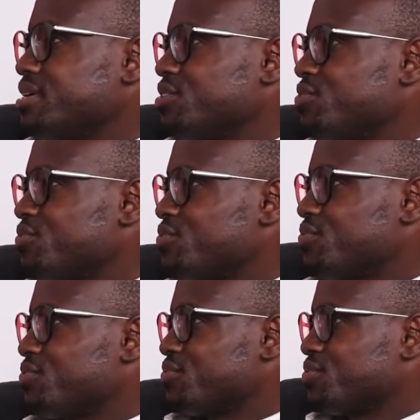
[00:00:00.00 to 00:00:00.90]
If
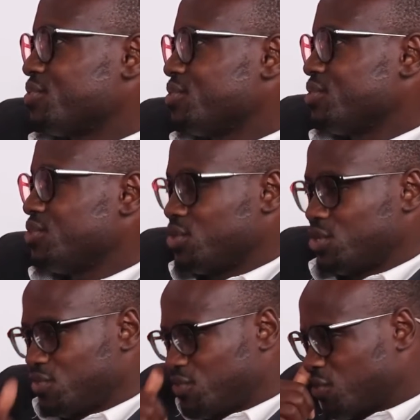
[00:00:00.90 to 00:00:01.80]

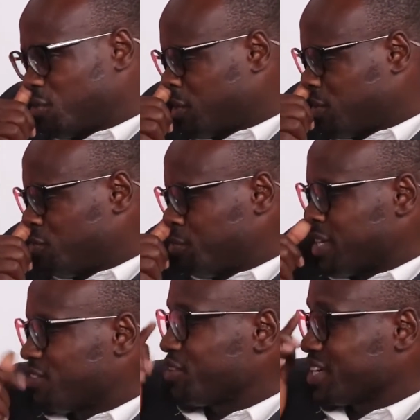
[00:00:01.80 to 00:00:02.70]
you've
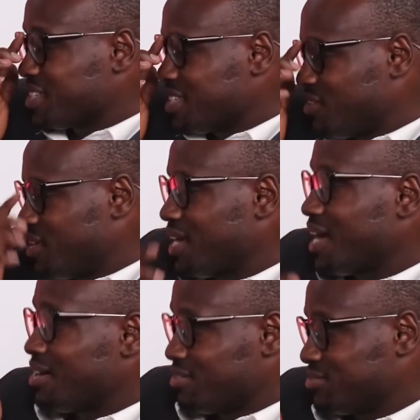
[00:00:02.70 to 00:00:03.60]
been affected the way I
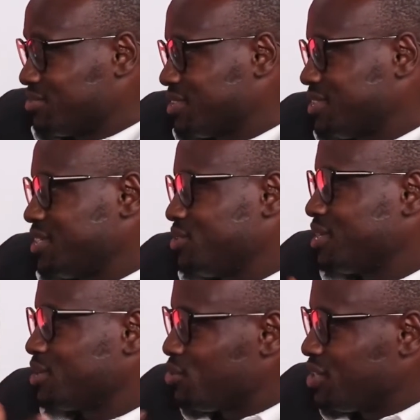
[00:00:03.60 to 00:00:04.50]
have, and I
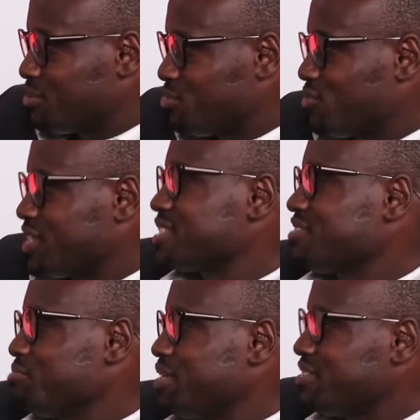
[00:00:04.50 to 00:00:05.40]
know a good number of us
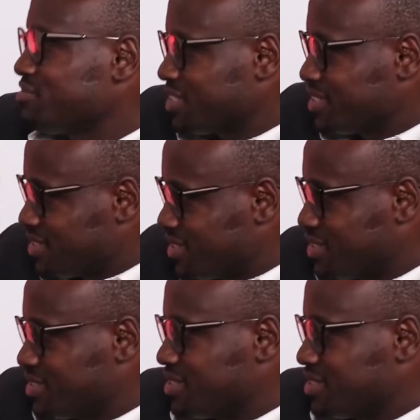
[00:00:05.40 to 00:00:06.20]
have been affected,